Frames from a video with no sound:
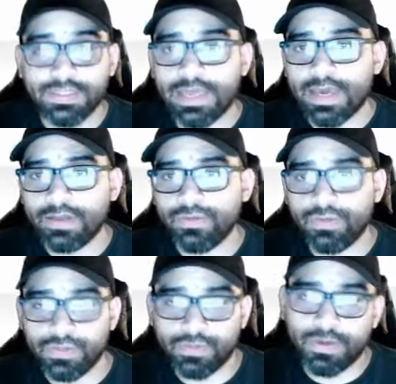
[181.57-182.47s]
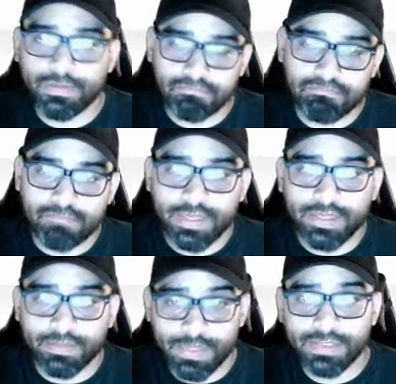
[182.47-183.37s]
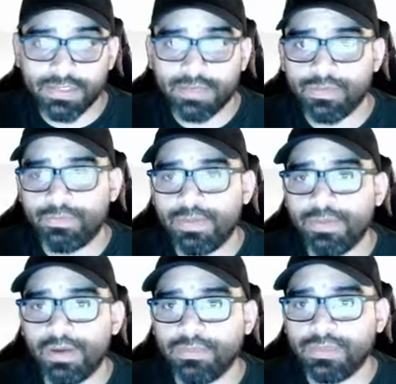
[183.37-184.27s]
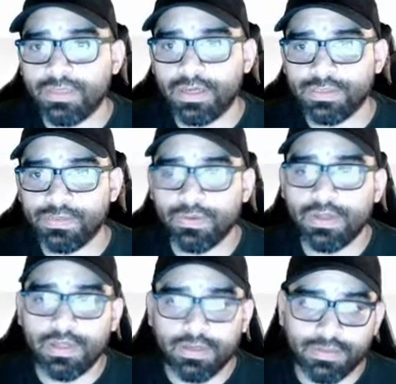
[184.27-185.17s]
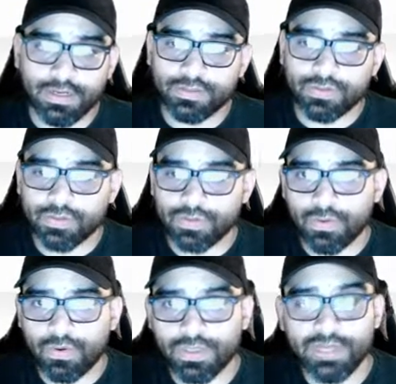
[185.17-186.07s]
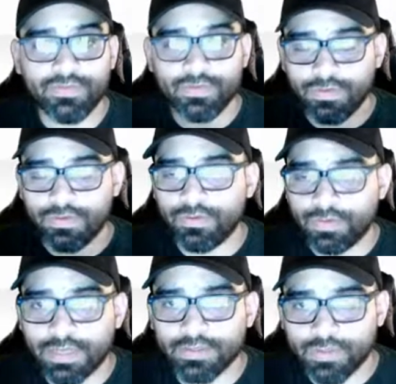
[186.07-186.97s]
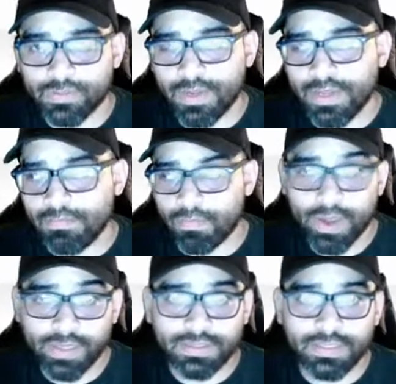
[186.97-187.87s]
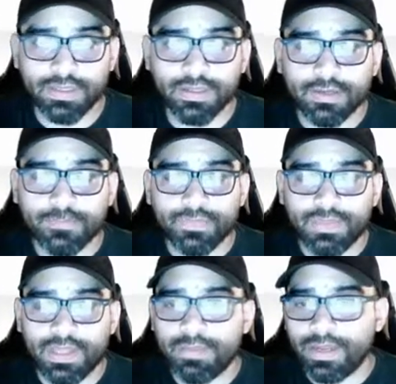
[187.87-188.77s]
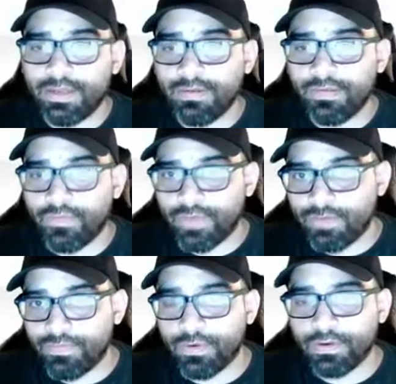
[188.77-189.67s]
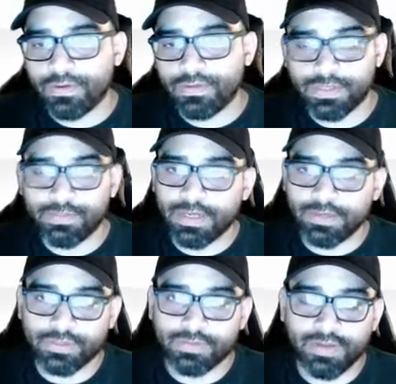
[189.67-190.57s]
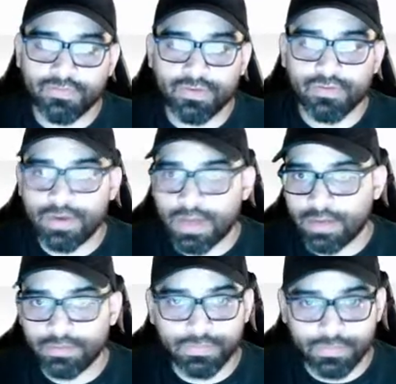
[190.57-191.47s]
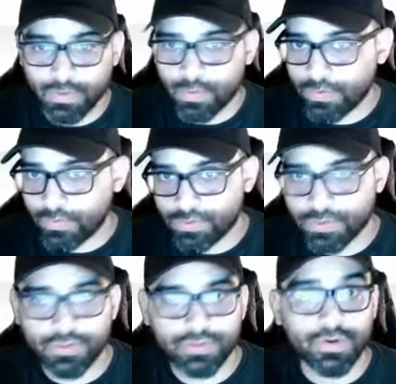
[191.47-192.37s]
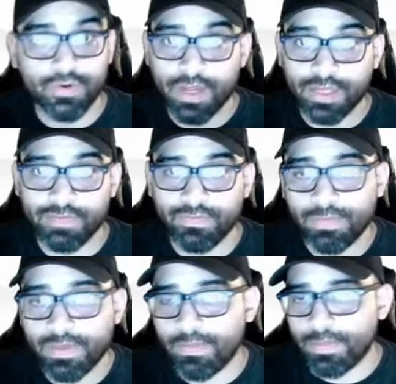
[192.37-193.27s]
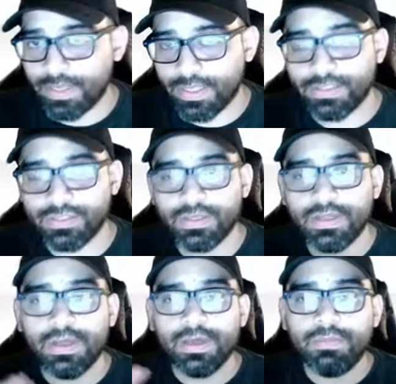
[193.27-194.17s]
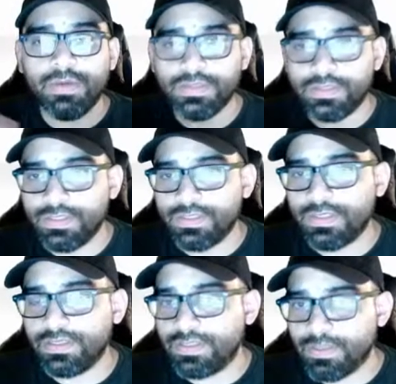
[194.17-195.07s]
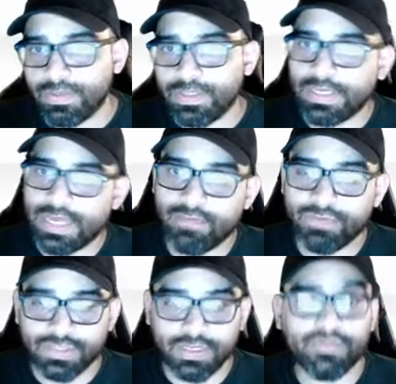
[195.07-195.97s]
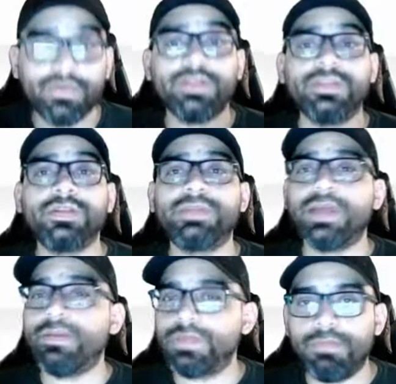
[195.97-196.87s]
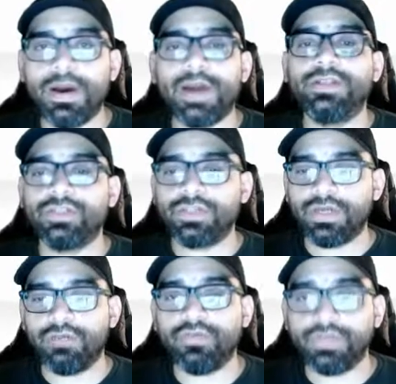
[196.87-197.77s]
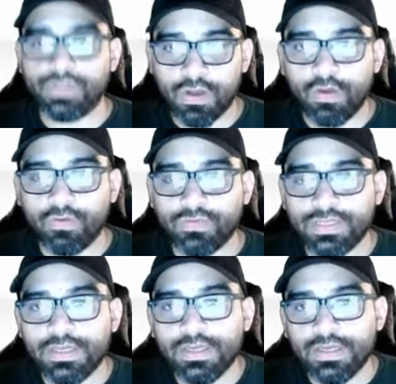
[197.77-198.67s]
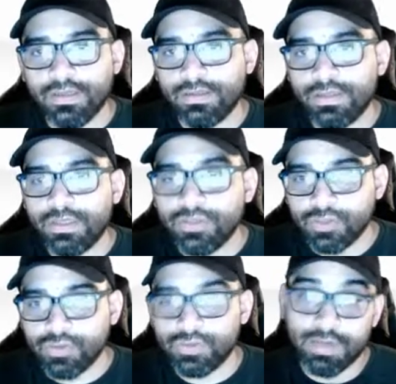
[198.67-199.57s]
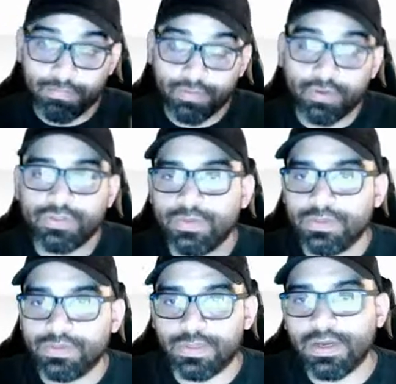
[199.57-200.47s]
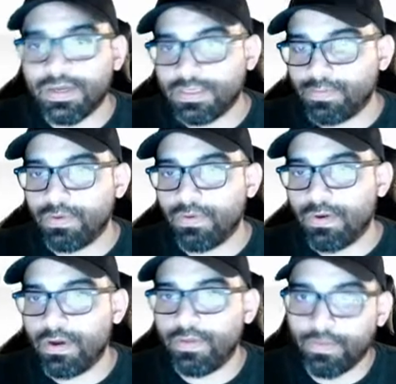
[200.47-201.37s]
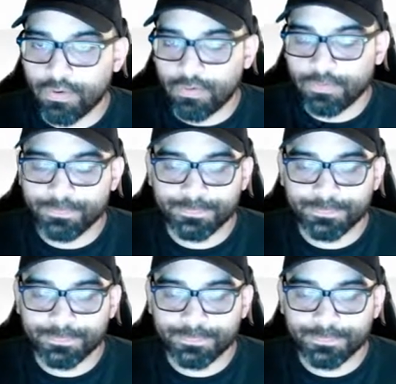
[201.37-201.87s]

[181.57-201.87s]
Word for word: attitude is what many times when people come to the hospital, doctors will even, you know, doctors may wait and see. They might favor, some doctors might favor not going through surgery or not giving people medication, because these things typically have a side effect. And sometimes the body just kind of resolves the issues that brought you into the hospital on their own,